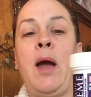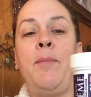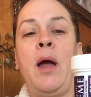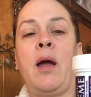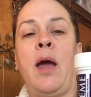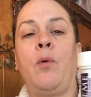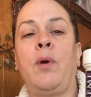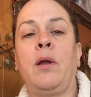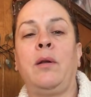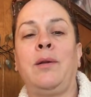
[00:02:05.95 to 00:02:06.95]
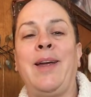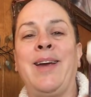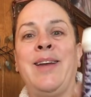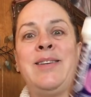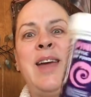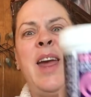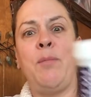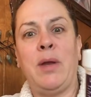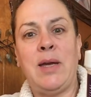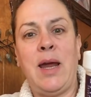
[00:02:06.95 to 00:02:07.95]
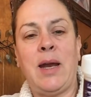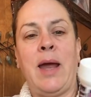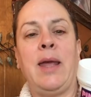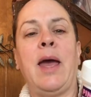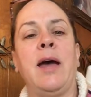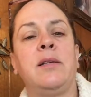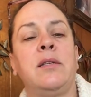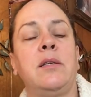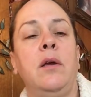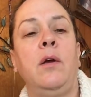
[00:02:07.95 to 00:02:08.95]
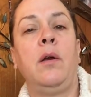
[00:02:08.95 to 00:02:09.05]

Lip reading: I don't want to like contaminate, I guess,